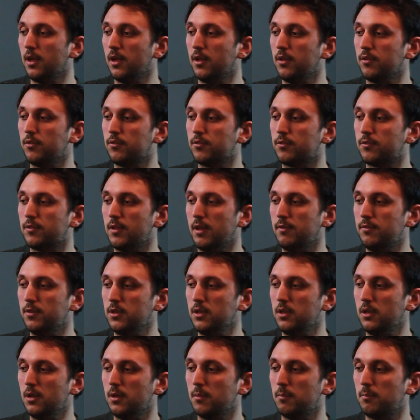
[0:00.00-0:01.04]

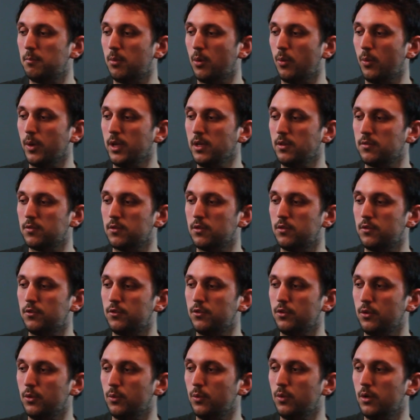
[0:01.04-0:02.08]

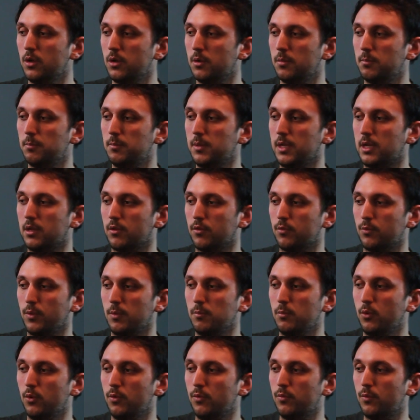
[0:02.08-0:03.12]
7.2, because we
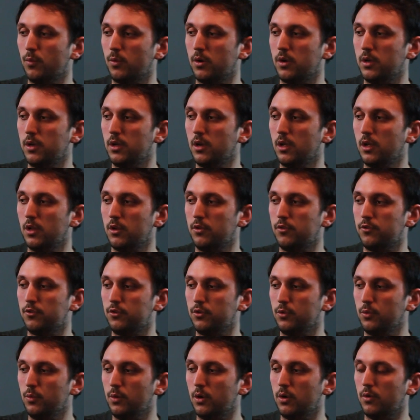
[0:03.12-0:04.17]
move 1,
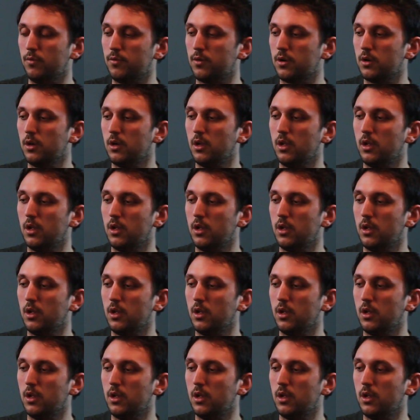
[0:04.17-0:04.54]
2 over,